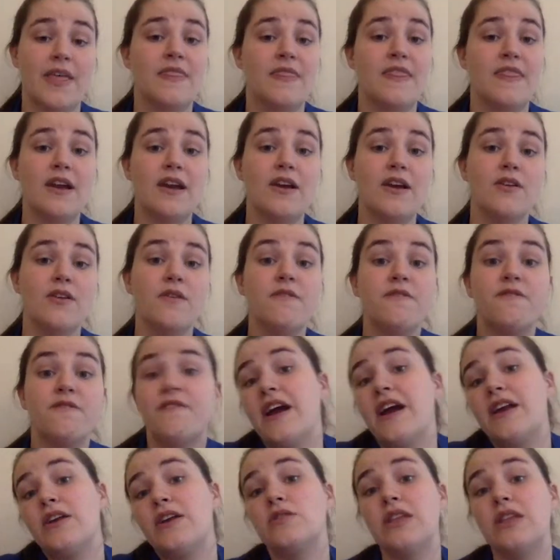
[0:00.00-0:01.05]
They're the
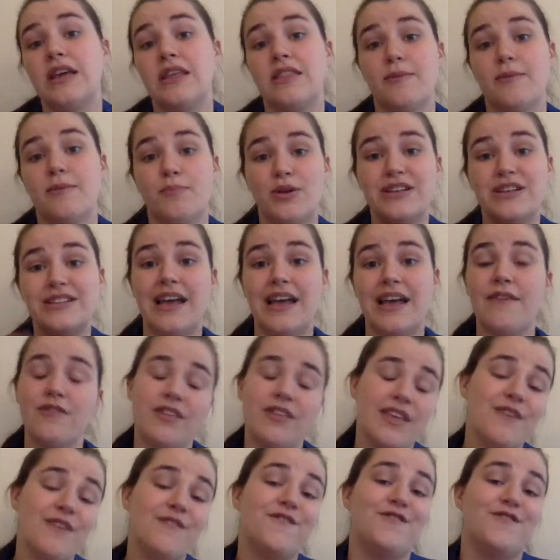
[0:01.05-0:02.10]
final link that brings
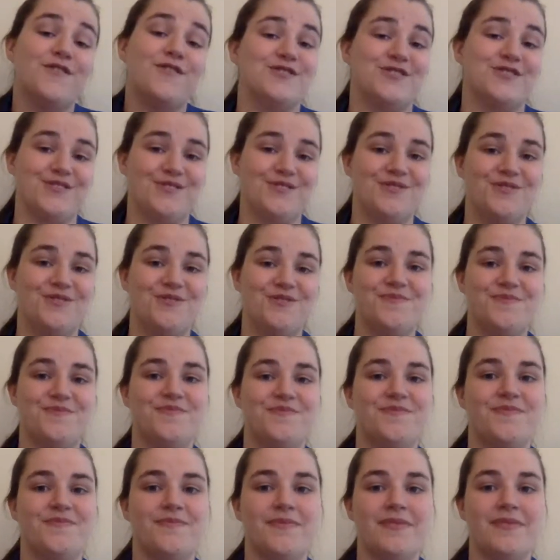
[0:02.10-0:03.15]
everything full circle.
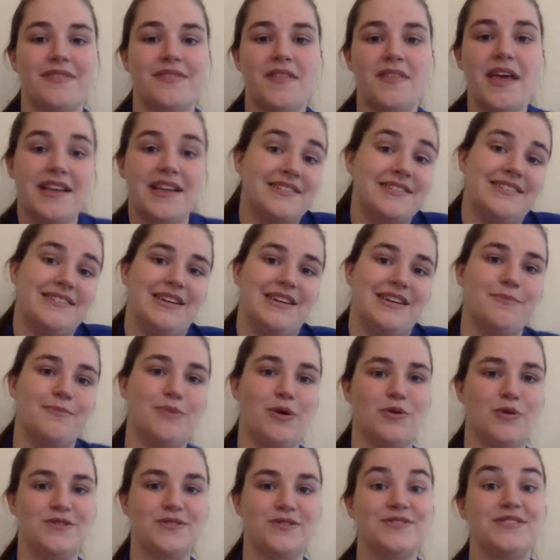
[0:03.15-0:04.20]
Thanks,
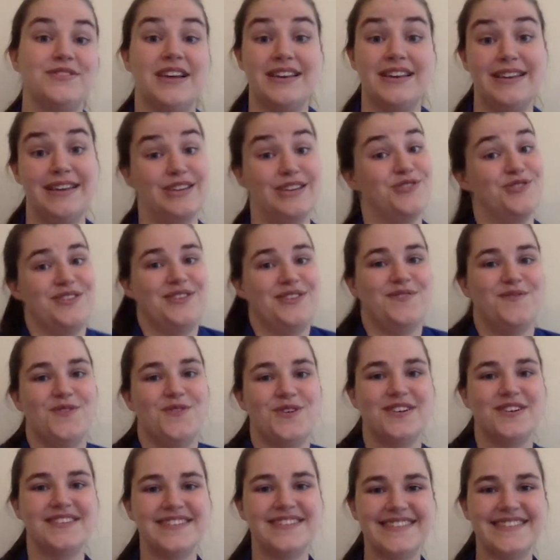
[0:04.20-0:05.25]
decomposers and
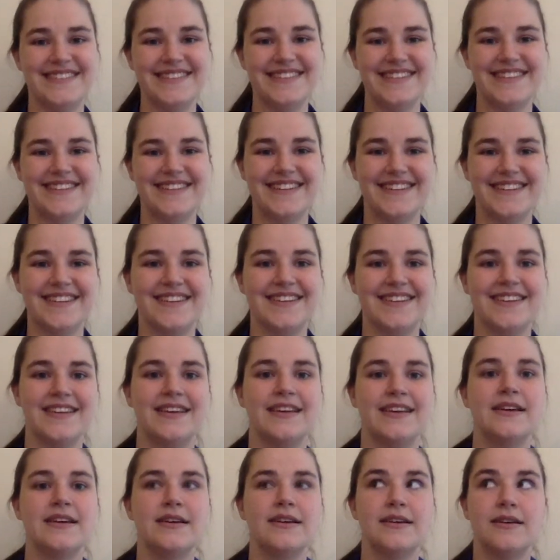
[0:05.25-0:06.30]
detritivores.
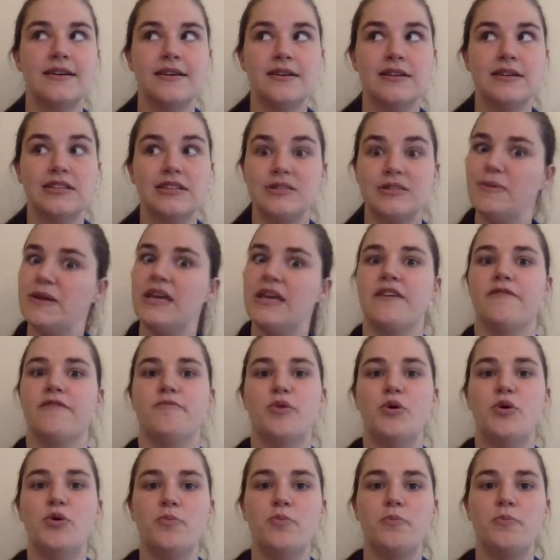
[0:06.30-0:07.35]
Speaking of
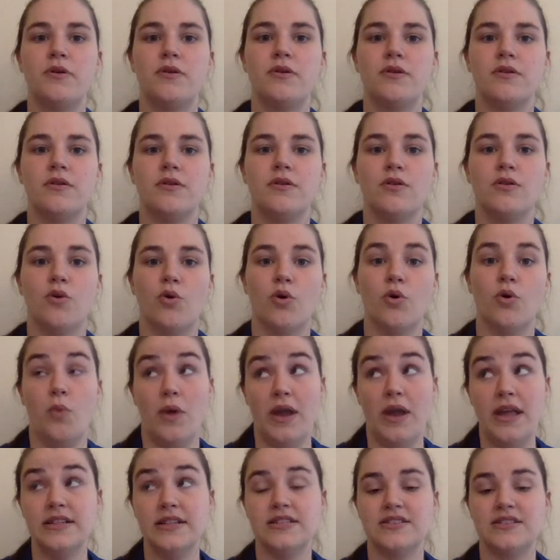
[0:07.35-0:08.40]
poop, or
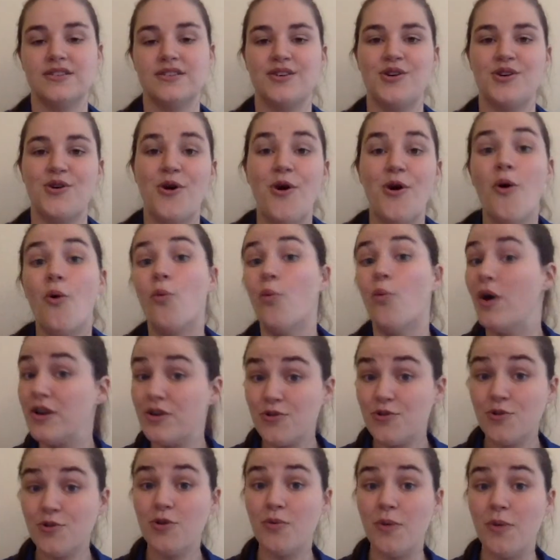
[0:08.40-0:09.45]
waste, one
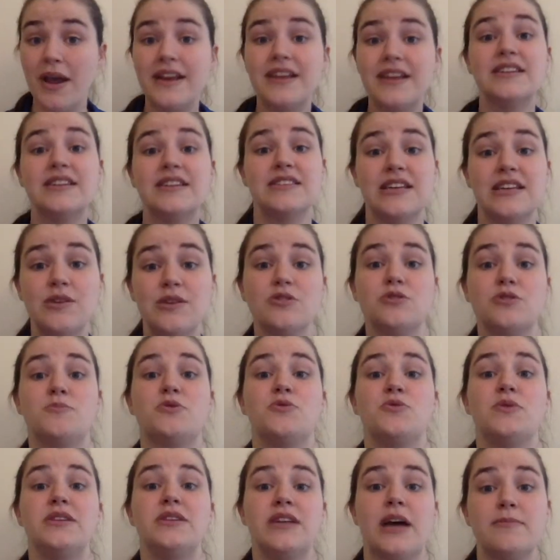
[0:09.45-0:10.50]
cool way to distinguish
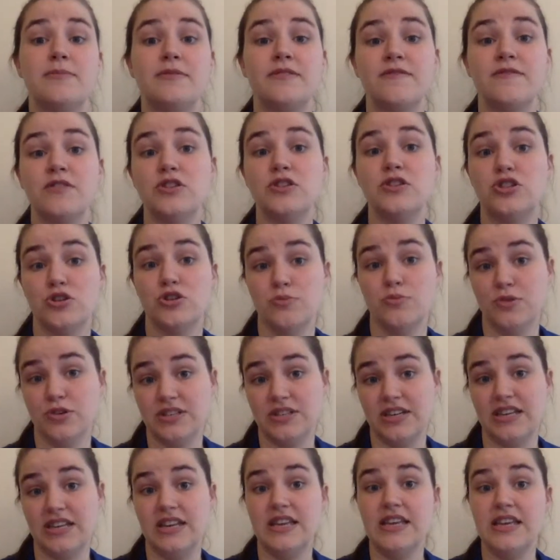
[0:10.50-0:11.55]
between types of consumers
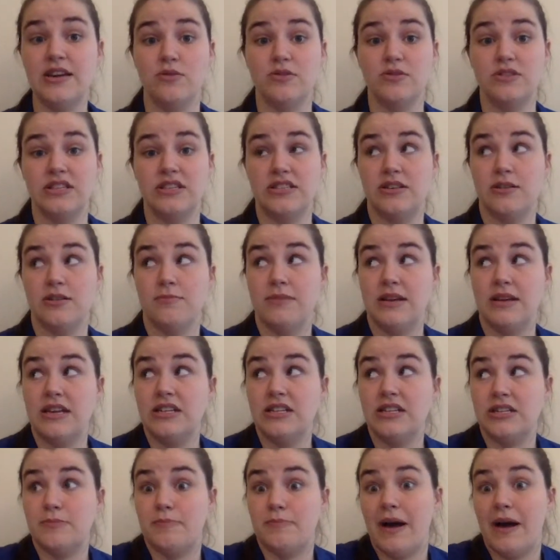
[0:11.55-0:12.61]
in an ecosystem
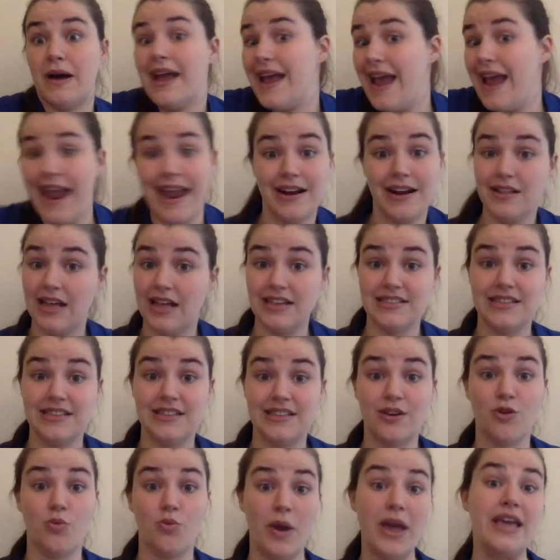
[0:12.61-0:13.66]
is by analyzing
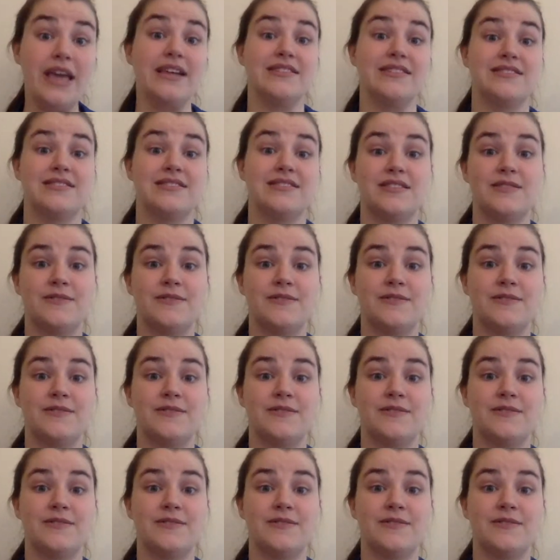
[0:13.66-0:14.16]
their waste.